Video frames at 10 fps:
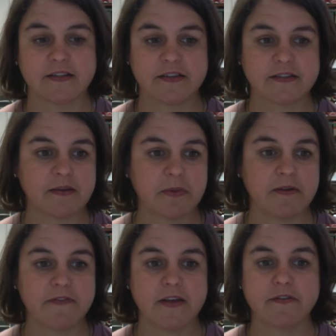and this can
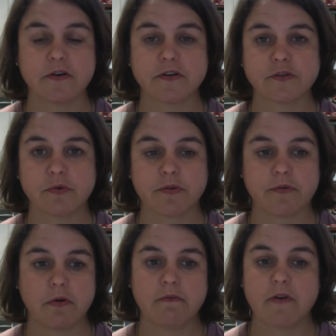be fever, sore throat,